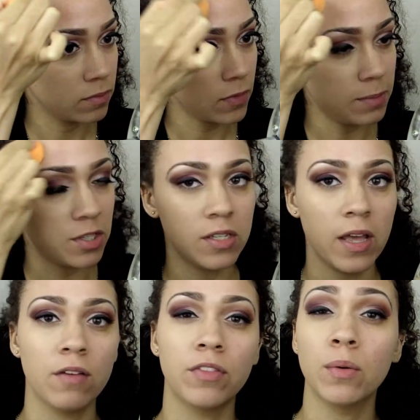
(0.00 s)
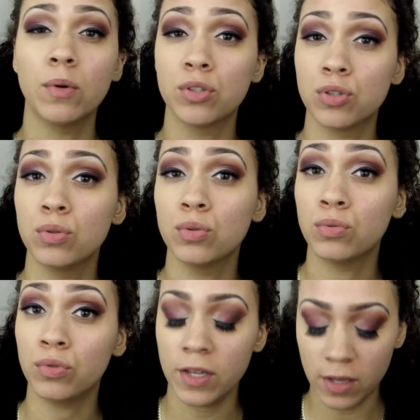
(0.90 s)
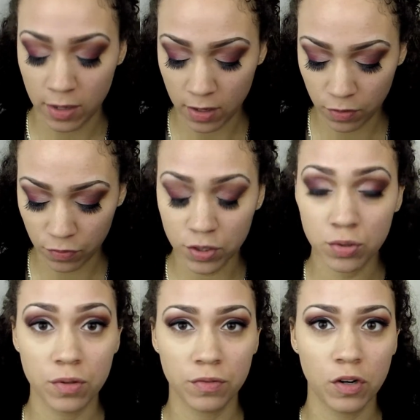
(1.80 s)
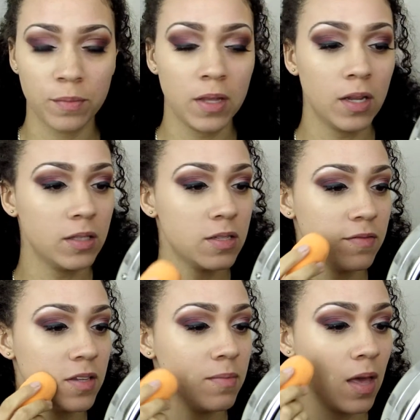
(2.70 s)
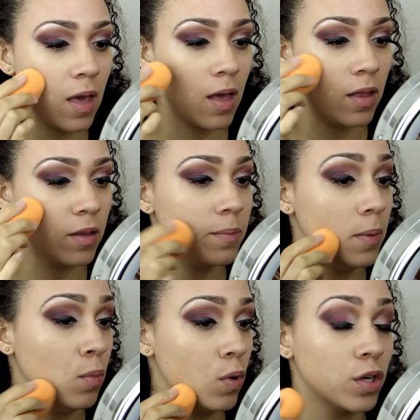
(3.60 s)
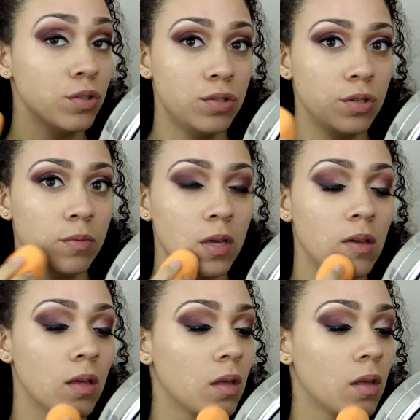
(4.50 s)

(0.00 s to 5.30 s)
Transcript: I'm just saying if they were to redo the formula, definitely make it a little bit more dewy.